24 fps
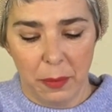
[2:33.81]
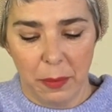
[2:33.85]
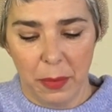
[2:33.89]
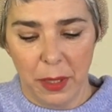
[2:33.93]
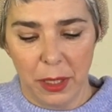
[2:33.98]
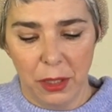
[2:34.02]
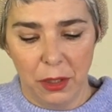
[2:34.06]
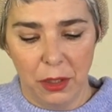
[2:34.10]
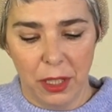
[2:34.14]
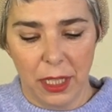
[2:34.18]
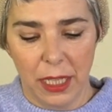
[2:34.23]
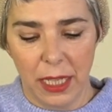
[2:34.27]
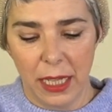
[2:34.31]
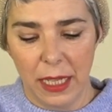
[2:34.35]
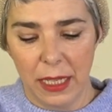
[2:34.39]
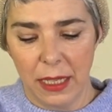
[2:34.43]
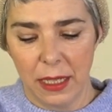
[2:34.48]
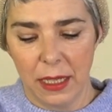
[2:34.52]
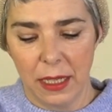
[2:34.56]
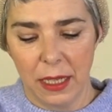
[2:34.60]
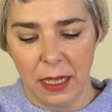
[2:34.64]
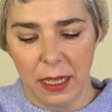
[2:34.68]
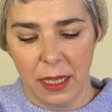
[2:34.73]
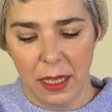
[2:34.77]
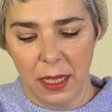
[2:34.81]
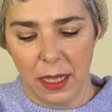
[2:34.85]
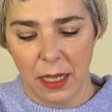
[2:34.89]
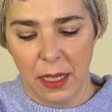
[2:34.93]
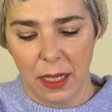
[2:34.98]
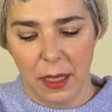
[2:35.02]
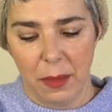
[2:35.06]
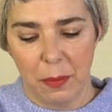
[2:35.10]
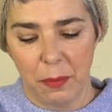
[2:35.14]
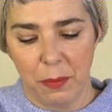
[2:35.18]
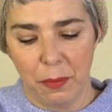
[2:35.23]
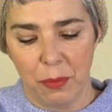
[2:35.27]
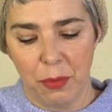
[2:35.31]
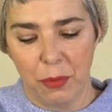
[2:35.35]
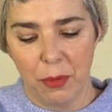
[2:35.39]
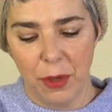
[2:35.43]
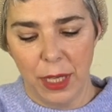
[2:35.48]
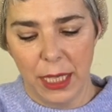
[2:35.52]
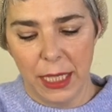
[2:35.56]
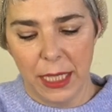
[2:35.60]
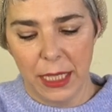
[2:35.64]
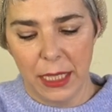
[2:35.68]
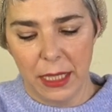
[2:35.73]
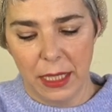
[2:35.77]
but you can
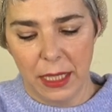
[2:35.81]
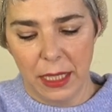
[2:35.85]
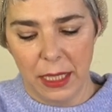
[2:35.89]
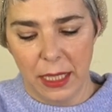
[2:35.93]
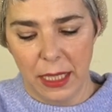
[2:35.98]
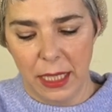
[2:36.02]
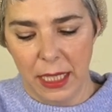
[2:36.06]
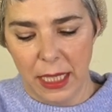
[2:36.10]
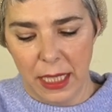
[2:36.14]
bring it